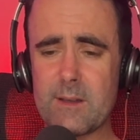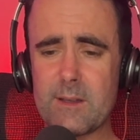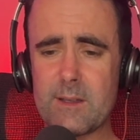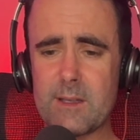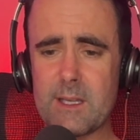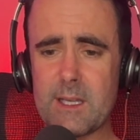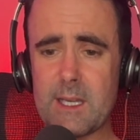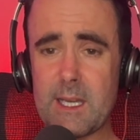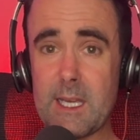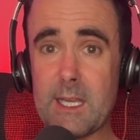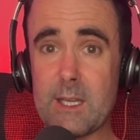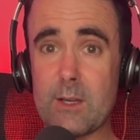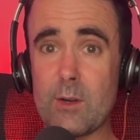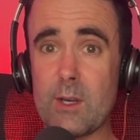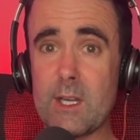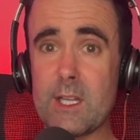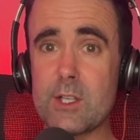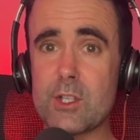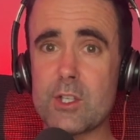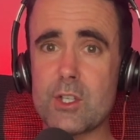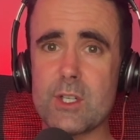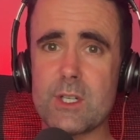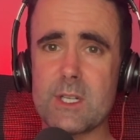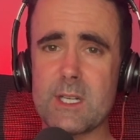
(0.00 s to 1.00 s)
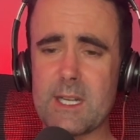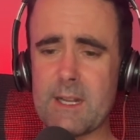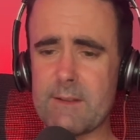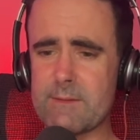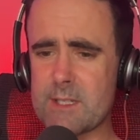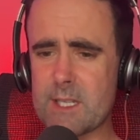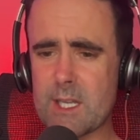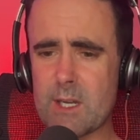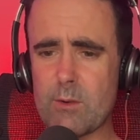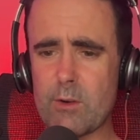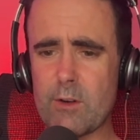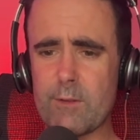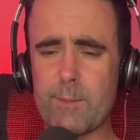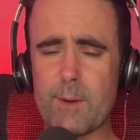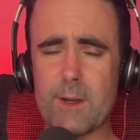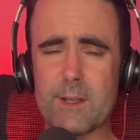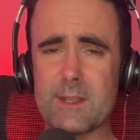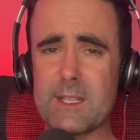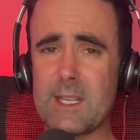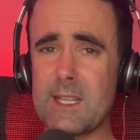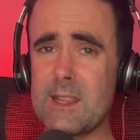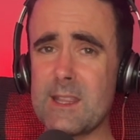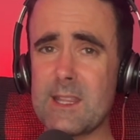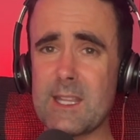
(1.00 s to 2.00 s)
He got injured and had to go off, but I
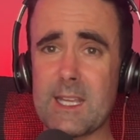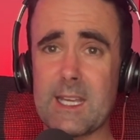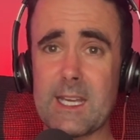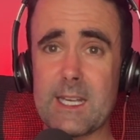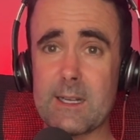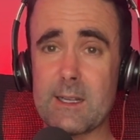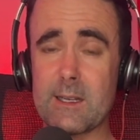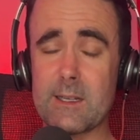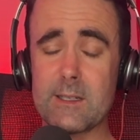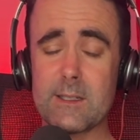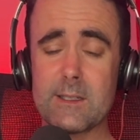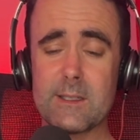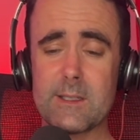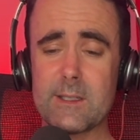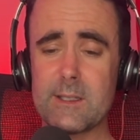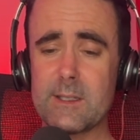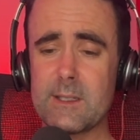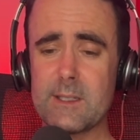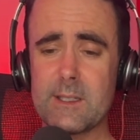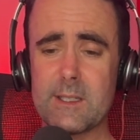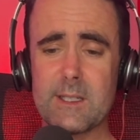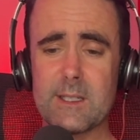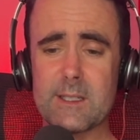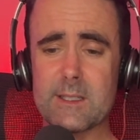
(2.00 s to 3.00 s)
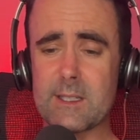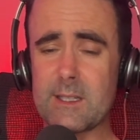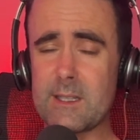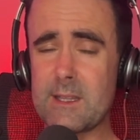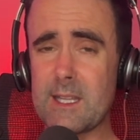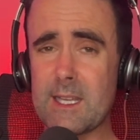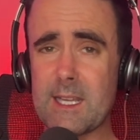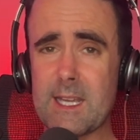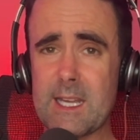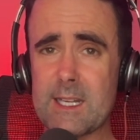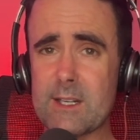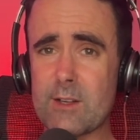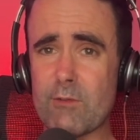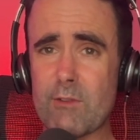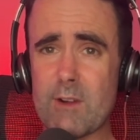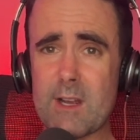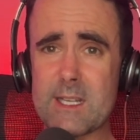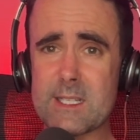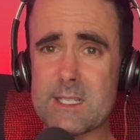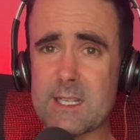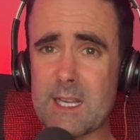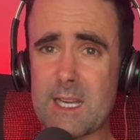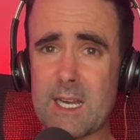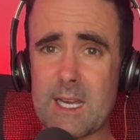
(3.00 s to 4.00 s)
didn't think he had the
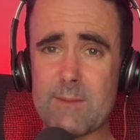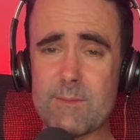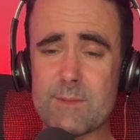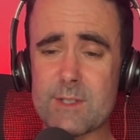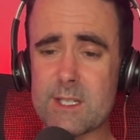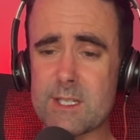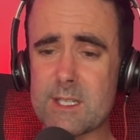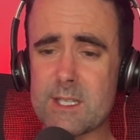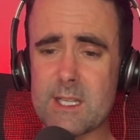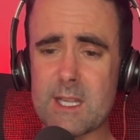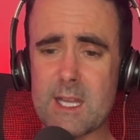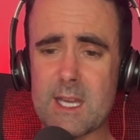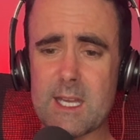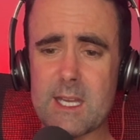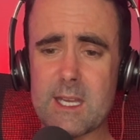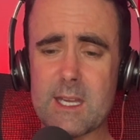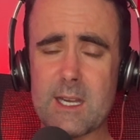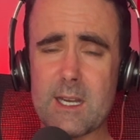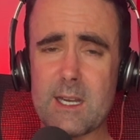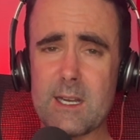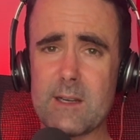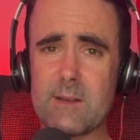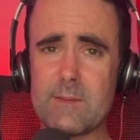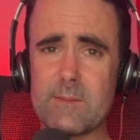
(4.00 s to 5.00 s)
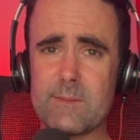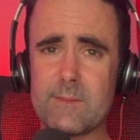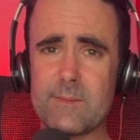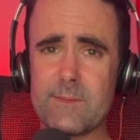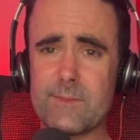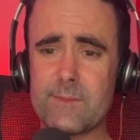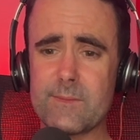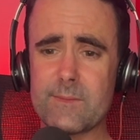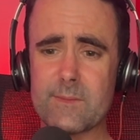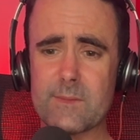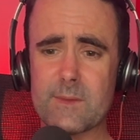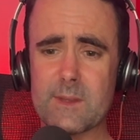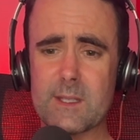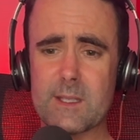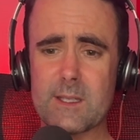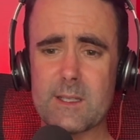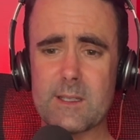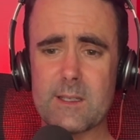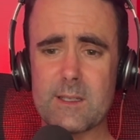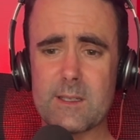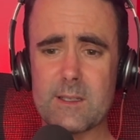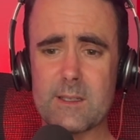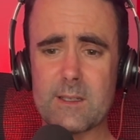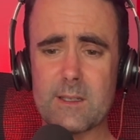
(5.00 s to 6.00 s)
greatest of games yesterday.
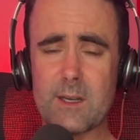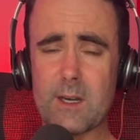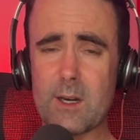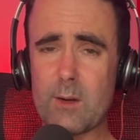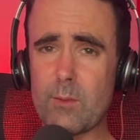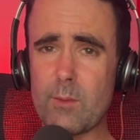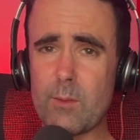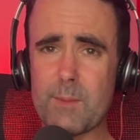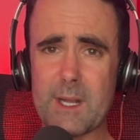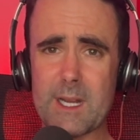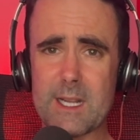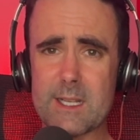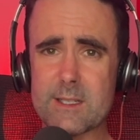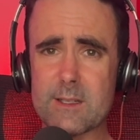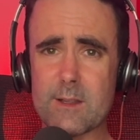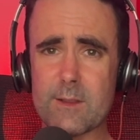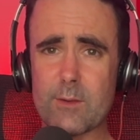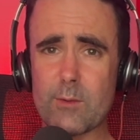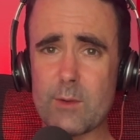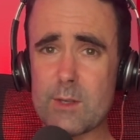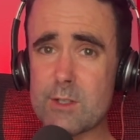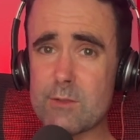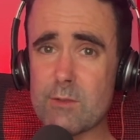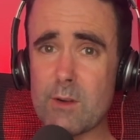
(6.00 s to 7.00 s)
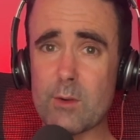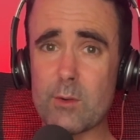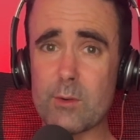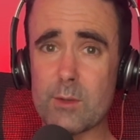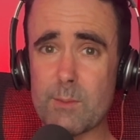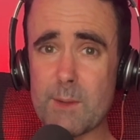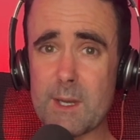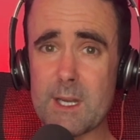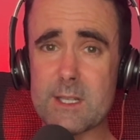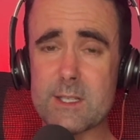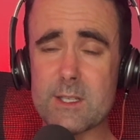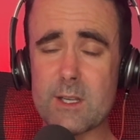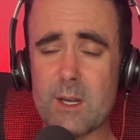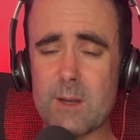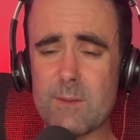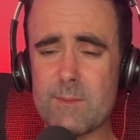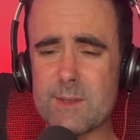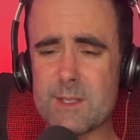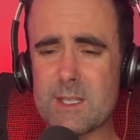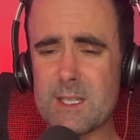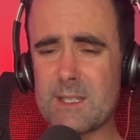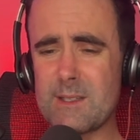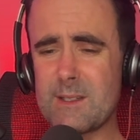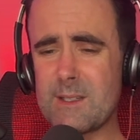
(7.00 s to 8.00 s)
Harwood Bellis, I thought he struggled a bit at
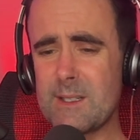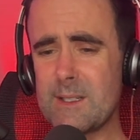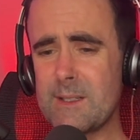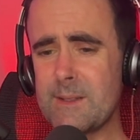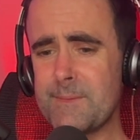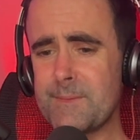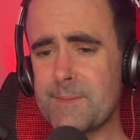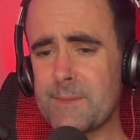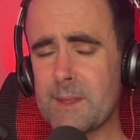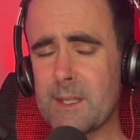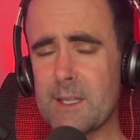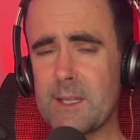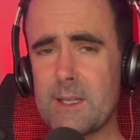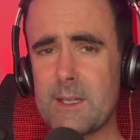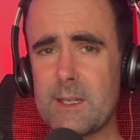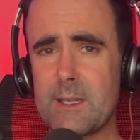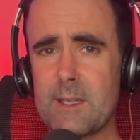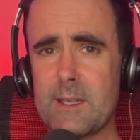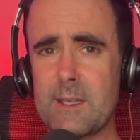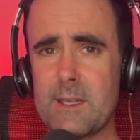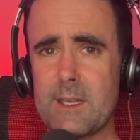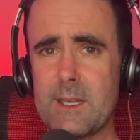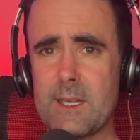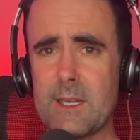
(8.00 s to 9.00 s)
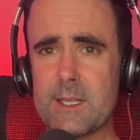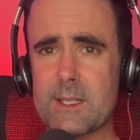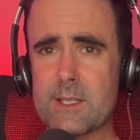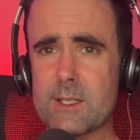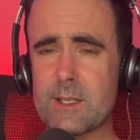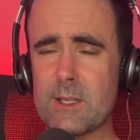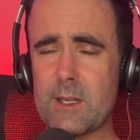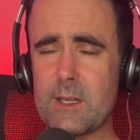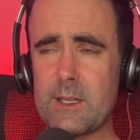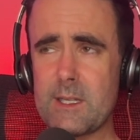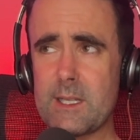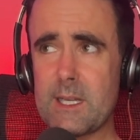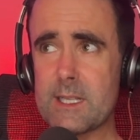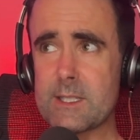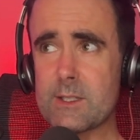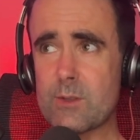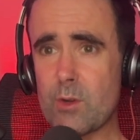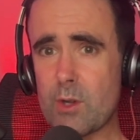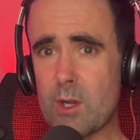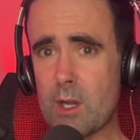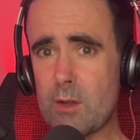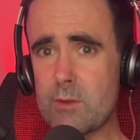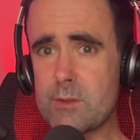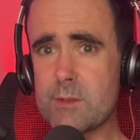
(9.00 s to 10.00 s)
times. He hasn't
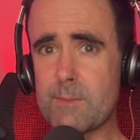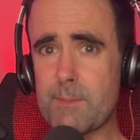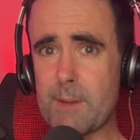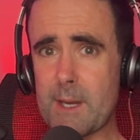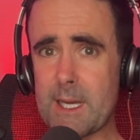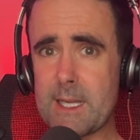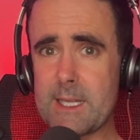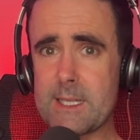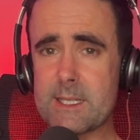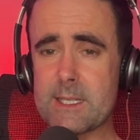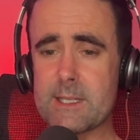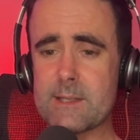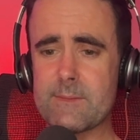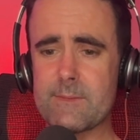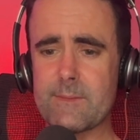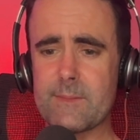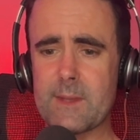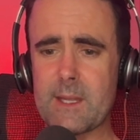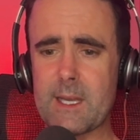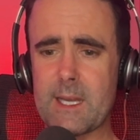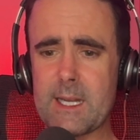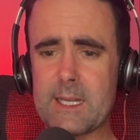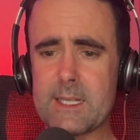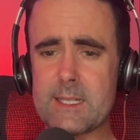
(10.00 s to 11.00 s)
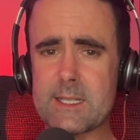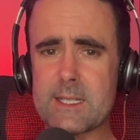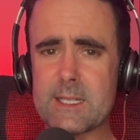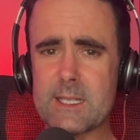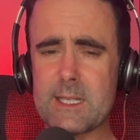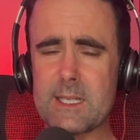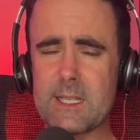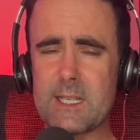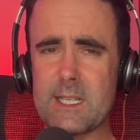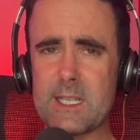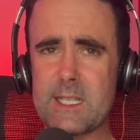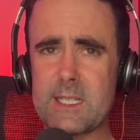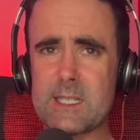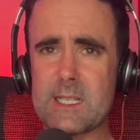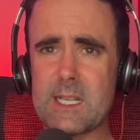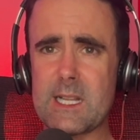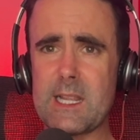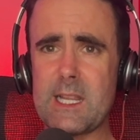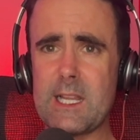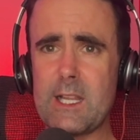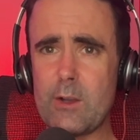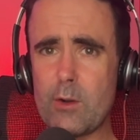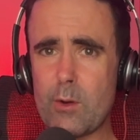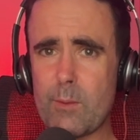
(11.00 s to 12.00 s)
got loads of pace, and he's a
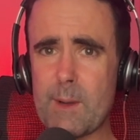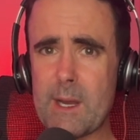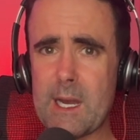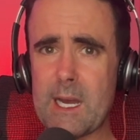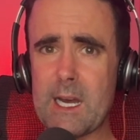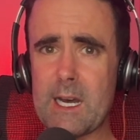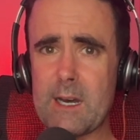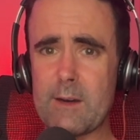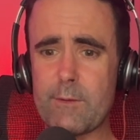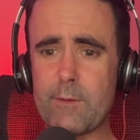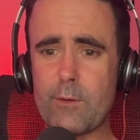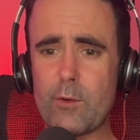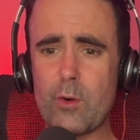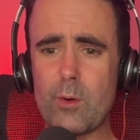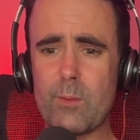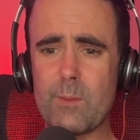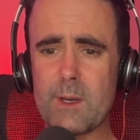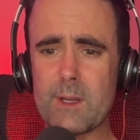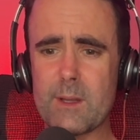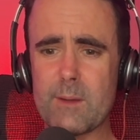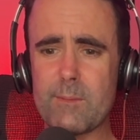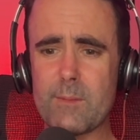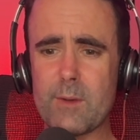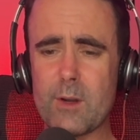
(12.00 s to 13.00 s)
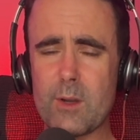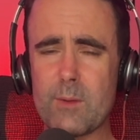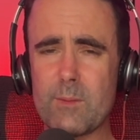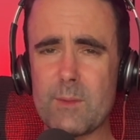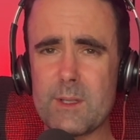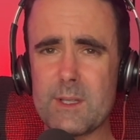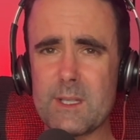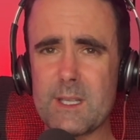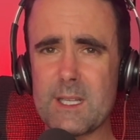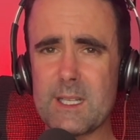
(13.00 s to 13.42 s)
little bit out of form at the moment.